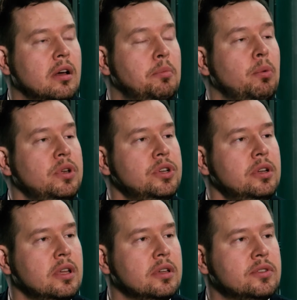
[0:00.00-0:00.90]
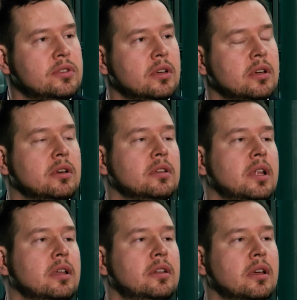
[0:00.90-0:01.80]
provision is
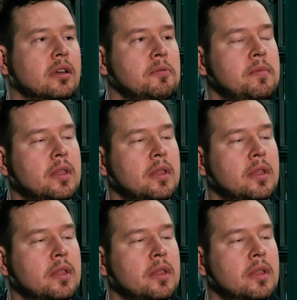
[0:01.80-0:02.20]
that the